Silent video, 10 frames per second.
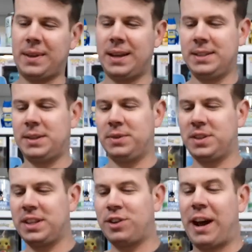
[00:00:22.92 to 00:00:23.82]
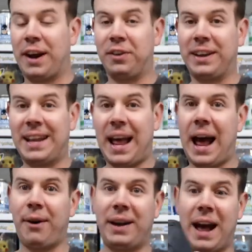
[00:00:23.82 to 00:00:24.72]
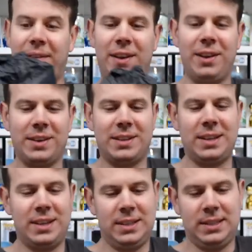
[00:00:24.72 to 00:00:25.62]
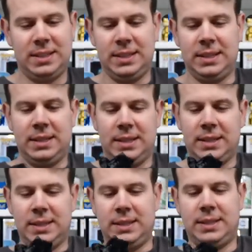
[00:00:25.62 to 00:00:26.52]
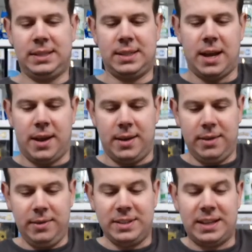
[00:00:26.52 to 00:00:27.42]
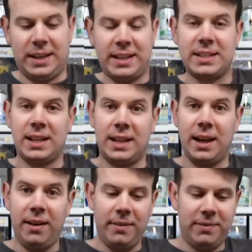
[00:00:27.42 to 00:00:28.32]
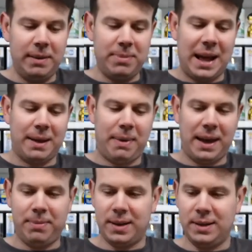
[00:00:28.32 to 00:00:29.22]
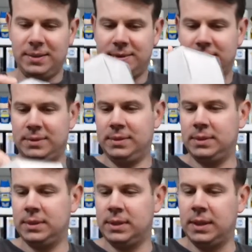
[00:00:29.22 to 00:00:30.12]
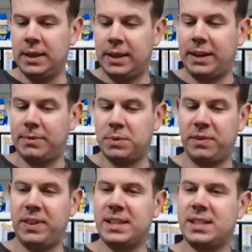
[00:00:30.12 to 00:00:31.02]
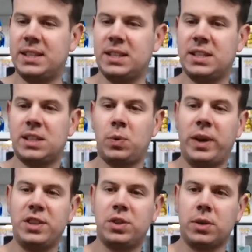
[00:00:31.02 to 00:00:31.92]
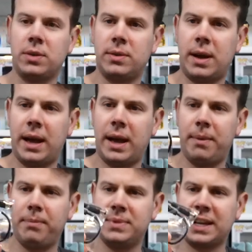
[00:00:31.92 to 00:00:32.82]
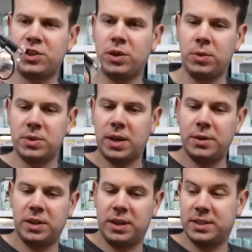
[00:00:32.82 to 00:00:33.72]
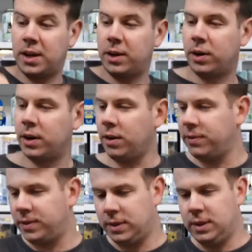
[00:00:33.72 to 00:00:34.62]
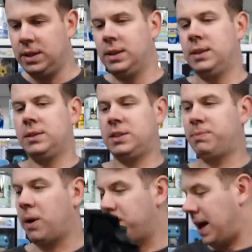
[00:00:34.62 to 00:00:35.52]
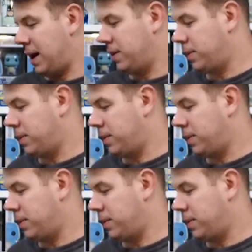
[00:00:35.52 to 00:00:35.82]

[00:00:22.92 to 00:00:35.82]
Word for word: So we're just going to crack on and get it out and have a look. So it's in this lovely black paper. It comes with this switch um, section also so you can turn it on and off. Pop that out